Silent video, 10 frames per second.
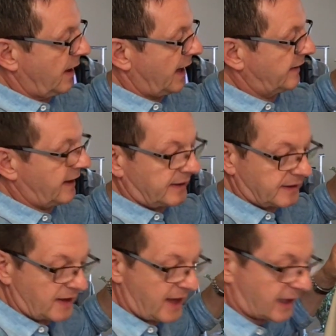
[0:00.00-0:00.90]
and then the
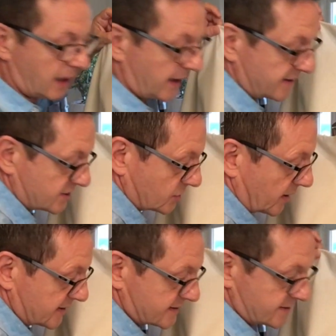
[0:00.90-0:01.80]
neckline
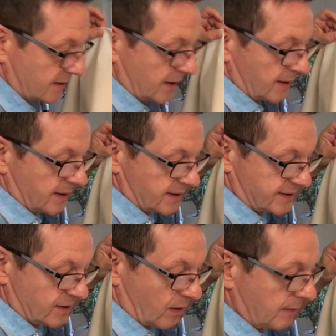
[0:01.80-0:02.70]
starts.
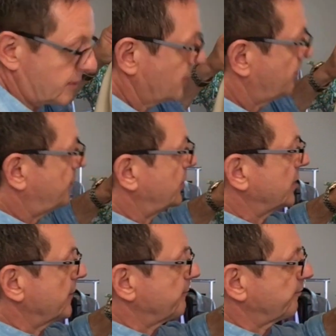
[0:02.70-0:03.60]
So I'm going to
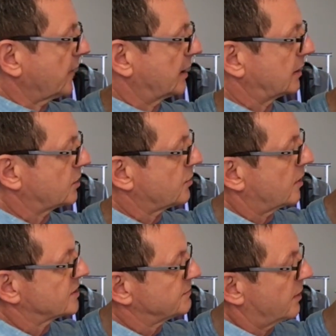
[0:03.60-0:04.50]
put a little
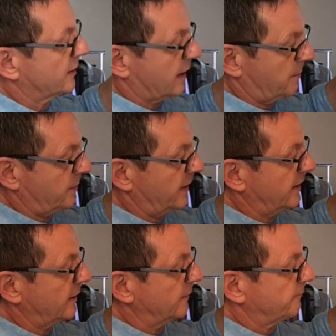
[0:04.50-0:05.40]
cross mark, a
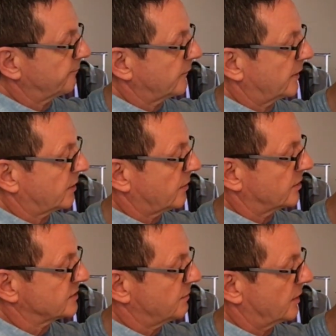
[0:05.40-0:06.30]
pin and a
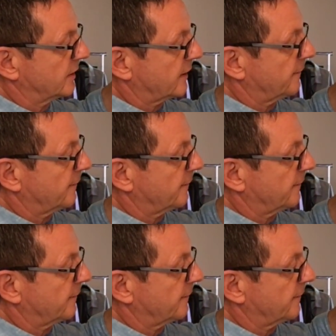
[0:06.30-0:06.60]
cross mark.